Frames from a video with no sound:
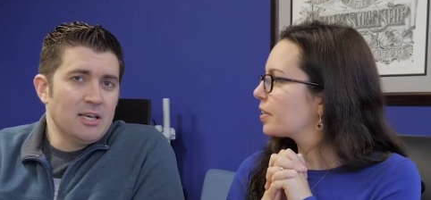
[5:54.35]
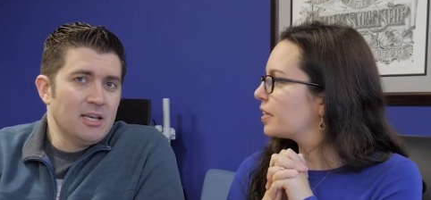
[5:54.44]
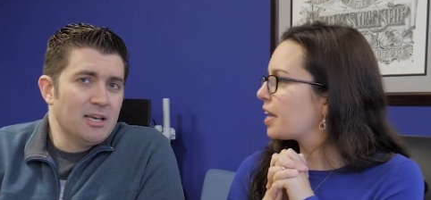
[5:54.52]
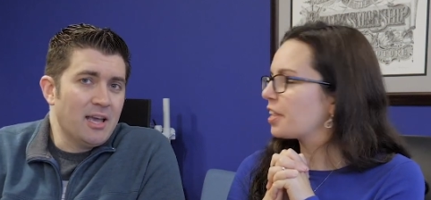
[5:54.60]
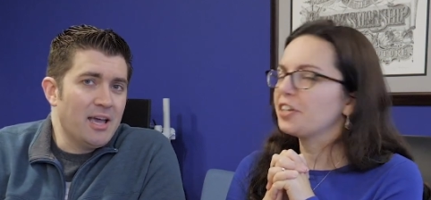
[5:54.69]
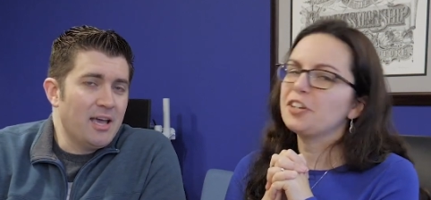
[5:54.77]

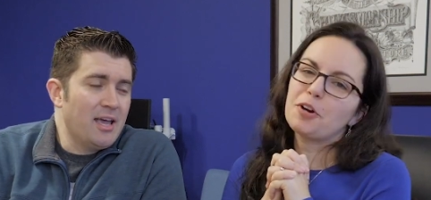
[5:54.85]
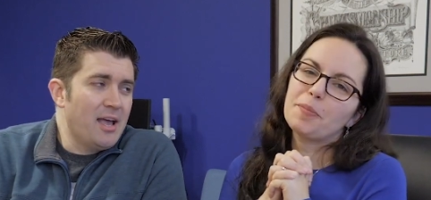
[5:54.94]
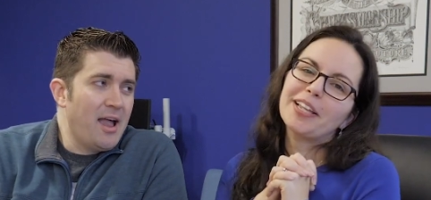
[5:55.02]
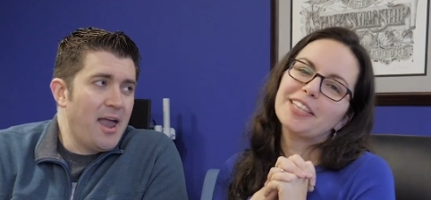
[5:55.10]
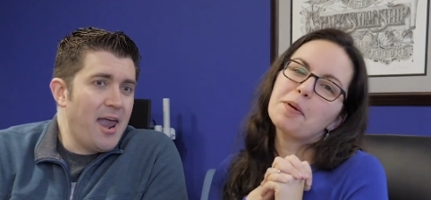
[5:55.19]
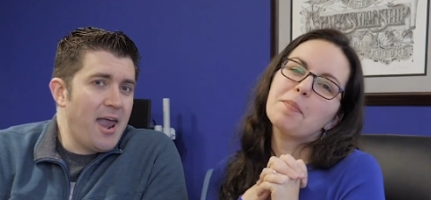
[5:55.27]
Speaker 1: Now that you know
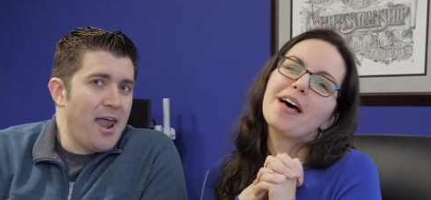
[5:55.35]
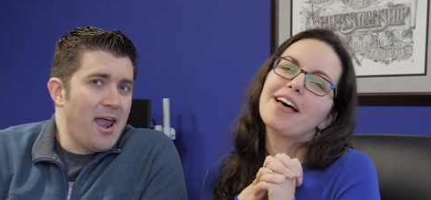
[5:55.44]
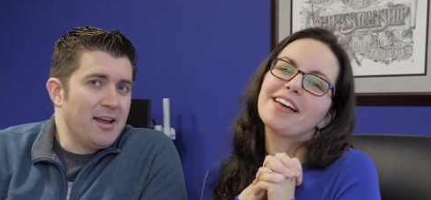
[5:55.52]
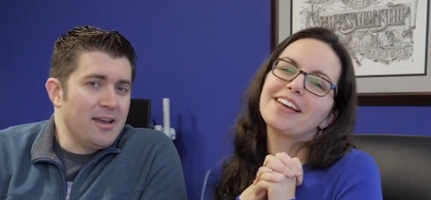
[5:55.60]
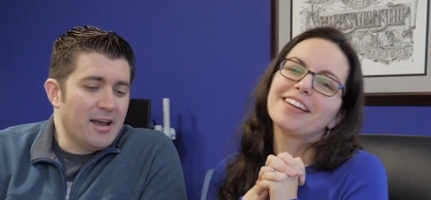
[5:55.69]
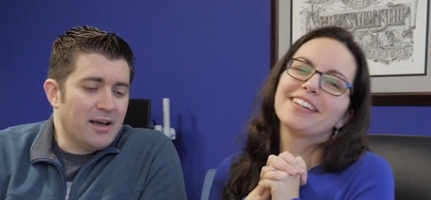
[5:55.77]
about them.
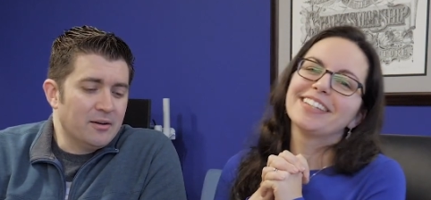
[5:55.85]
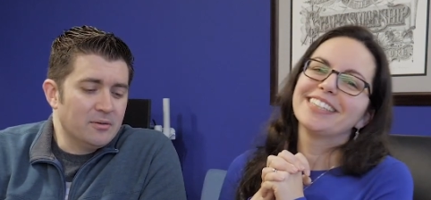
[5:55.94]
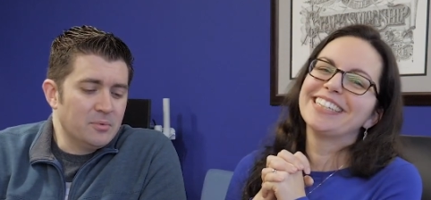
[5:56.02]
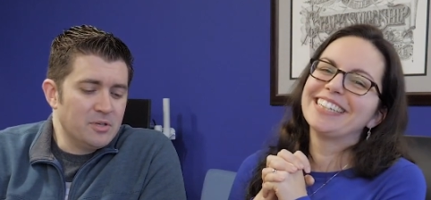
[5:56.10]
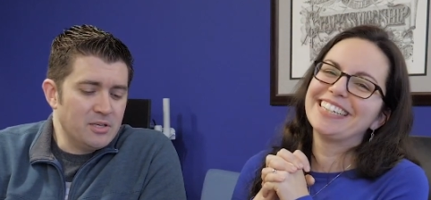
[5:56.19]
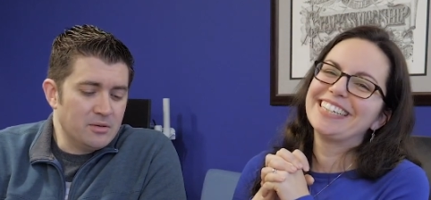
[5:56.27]
Speaker 2: Yeah,
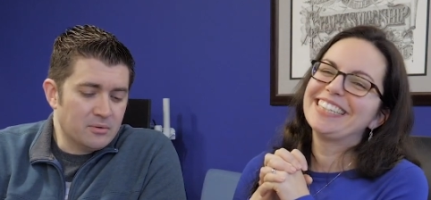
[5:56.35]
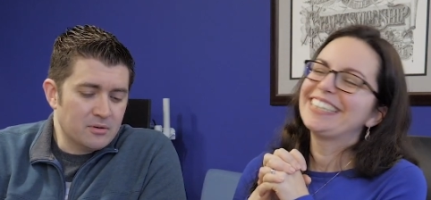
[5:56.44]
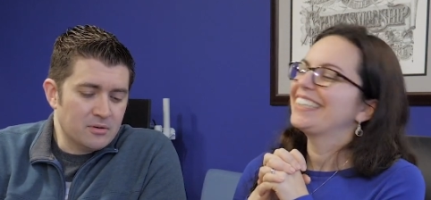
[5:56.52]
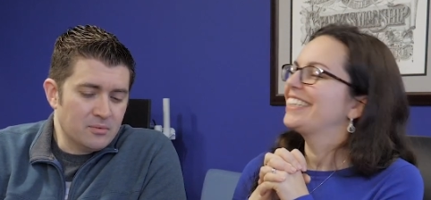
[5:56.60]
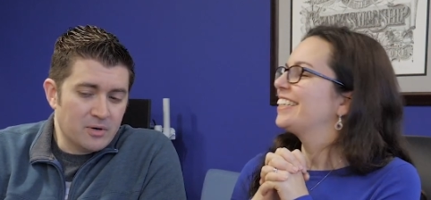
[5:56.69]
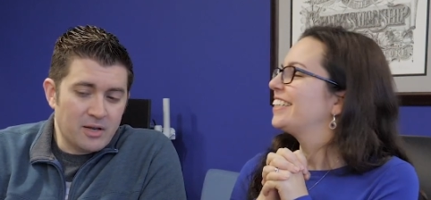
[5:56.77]
we did
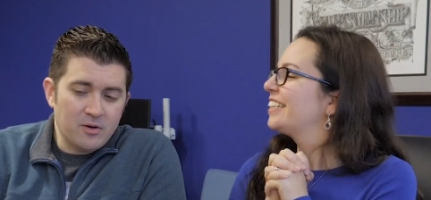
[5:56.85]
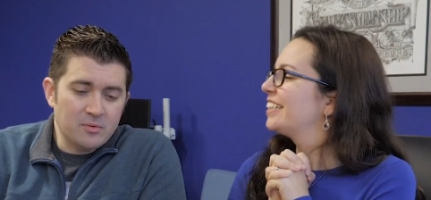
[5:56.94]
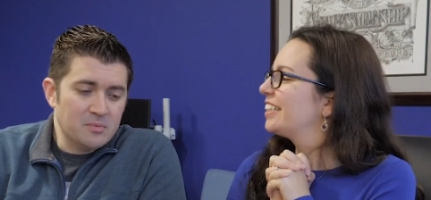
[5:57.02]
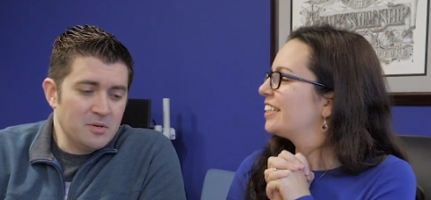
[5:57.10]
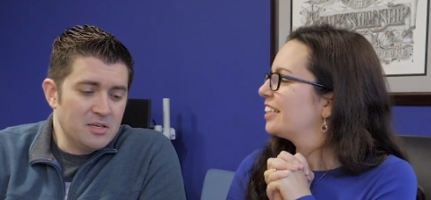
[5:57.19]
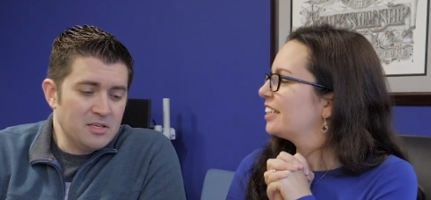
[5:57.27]
order what I
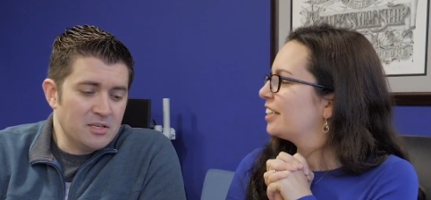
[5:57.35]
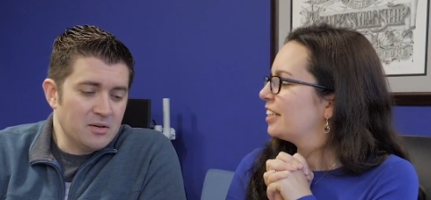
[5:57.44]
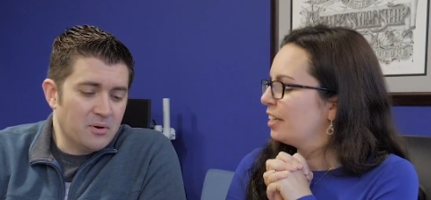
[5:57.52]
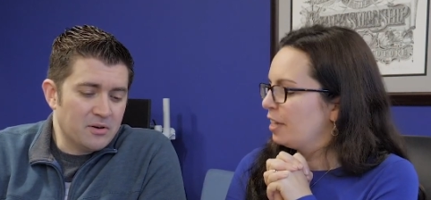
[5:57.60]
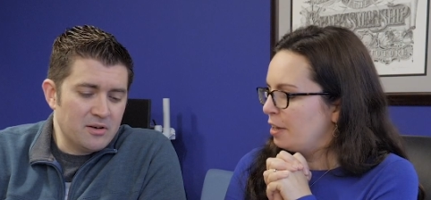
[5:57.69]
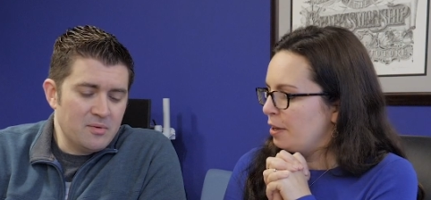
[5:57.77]
hope to be a decent
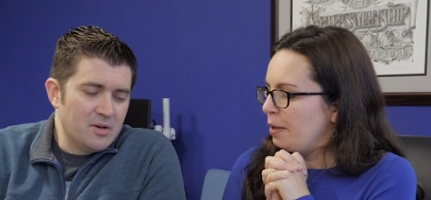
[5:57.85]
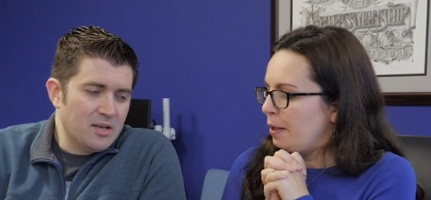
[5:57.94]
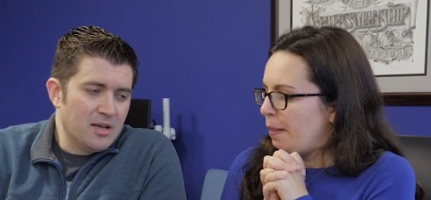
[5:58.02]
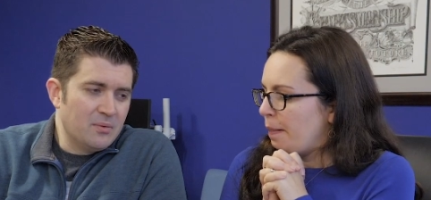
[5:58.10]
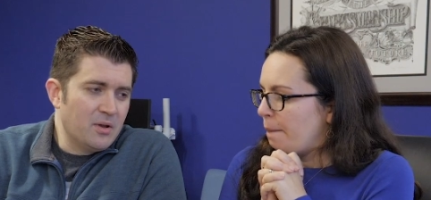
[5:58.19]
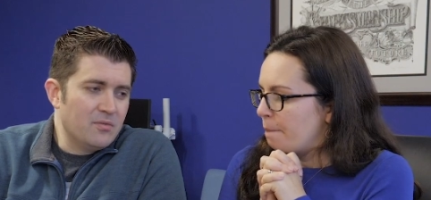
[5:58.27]
quantity, but
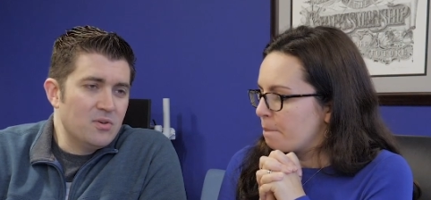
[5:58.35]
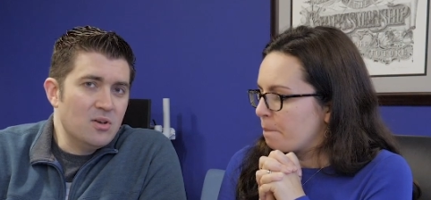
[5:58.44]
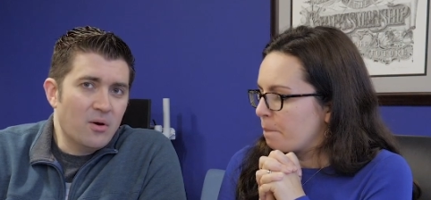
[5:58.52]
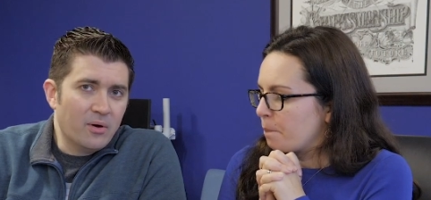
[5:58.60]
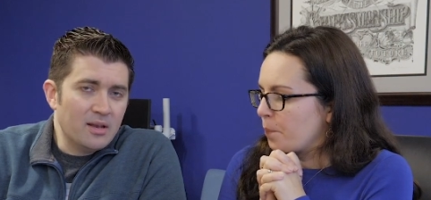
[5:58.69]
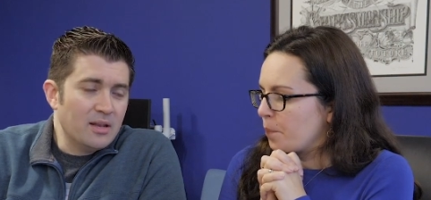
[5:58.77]
again, we have
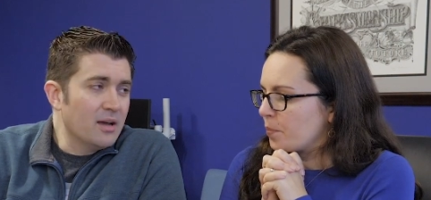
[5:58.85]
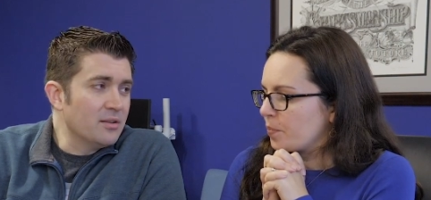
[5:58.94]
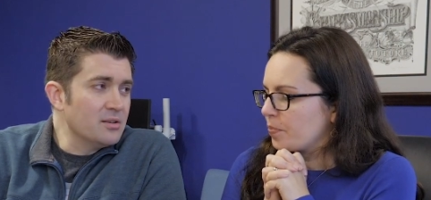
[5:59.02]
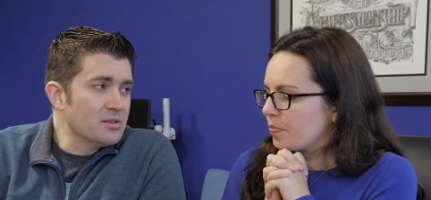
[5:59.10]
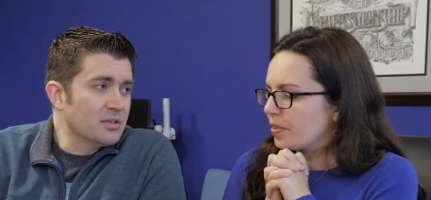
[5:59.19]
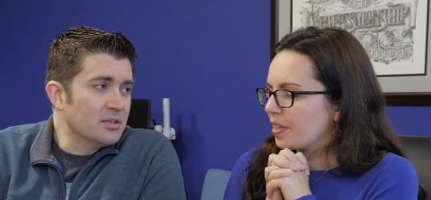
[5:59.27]
no idea how
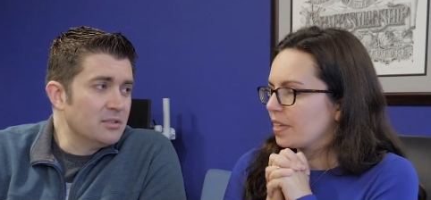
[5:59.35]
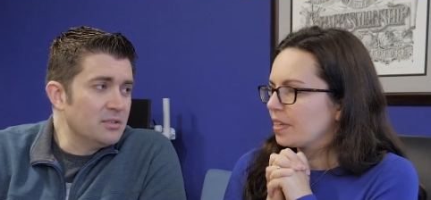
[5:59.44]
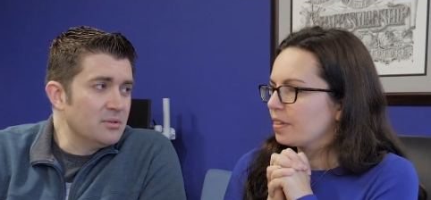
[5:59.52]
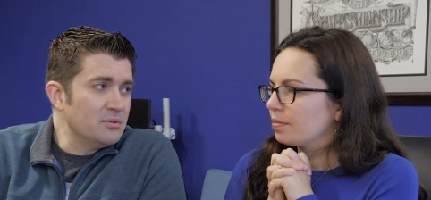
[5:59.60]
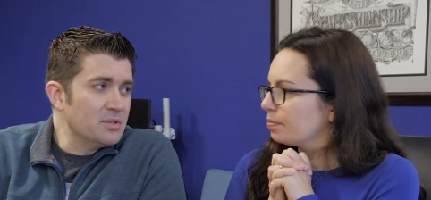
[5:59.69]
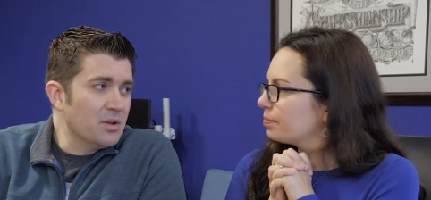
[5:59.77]
these are going to
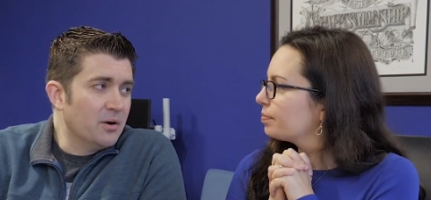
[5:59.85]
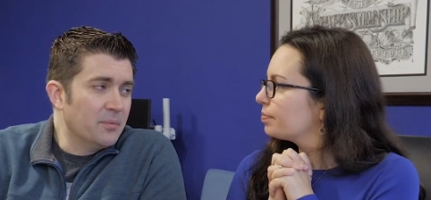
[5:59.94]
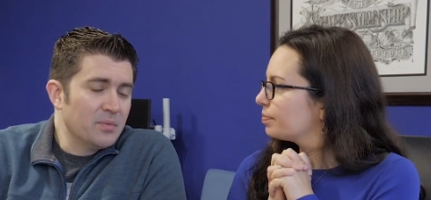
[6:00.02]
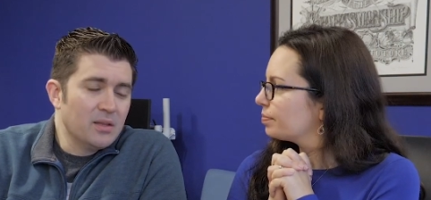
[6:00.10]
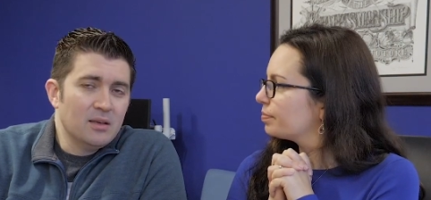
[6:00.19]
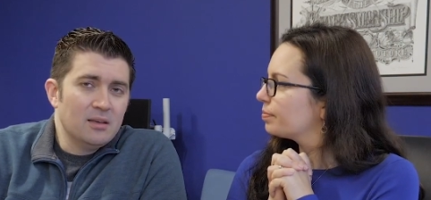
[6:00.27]
do. So
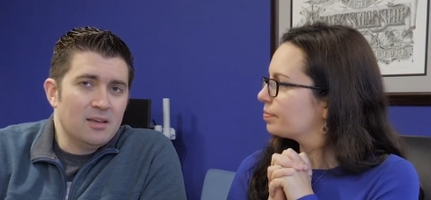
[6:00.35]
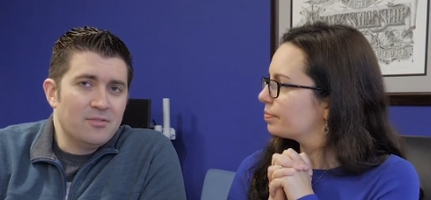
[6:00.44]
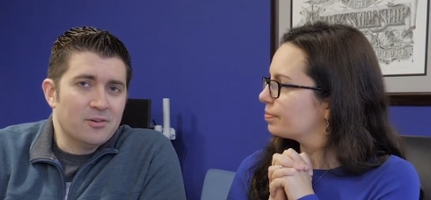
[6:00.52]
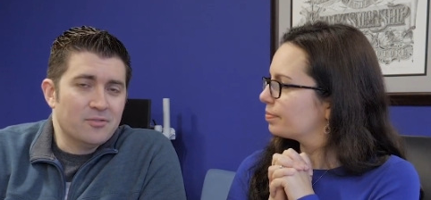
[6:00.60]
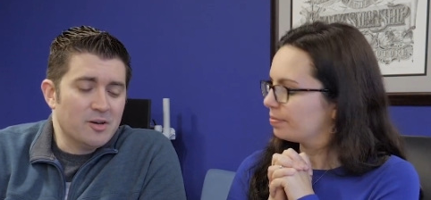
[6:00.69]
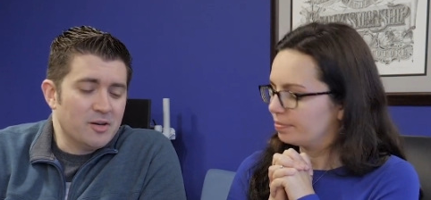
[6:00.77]

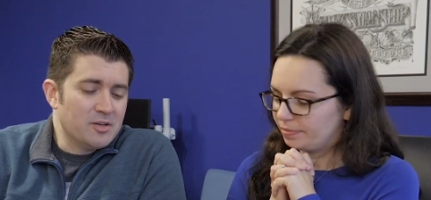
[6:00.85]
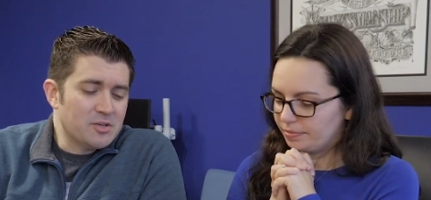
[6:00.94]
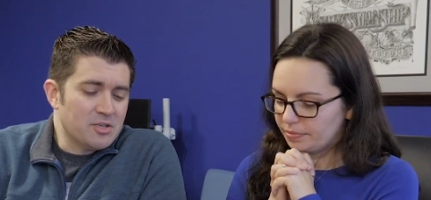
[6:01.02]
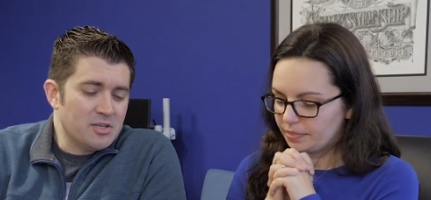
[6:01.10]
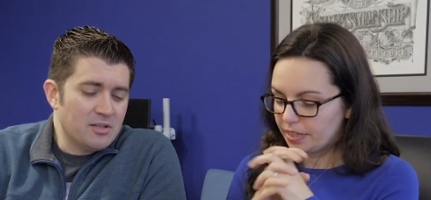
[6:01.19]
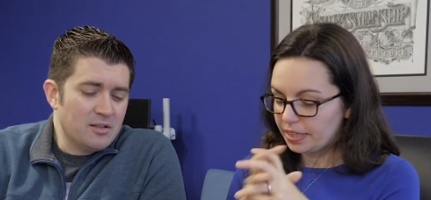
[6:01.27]
if you're very
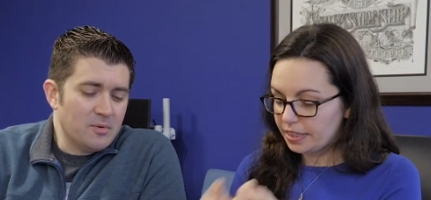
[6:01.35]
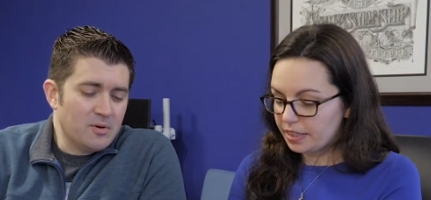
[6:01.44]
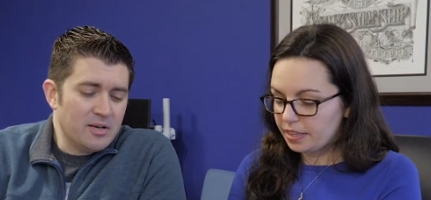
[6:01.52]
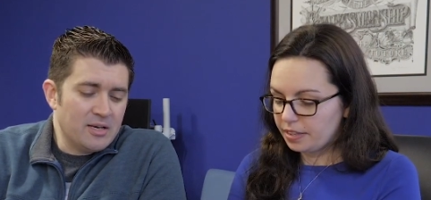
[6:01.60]
interested in them, go